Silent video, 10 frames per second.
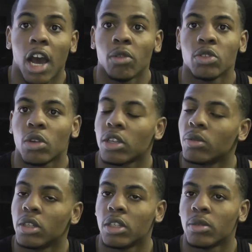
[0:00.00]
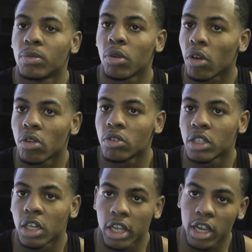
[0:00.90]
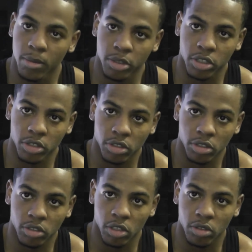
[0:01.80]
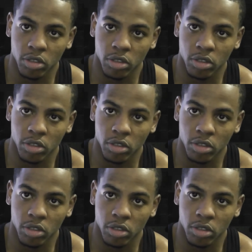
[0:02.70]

I was working with pros and the amateurs, you know.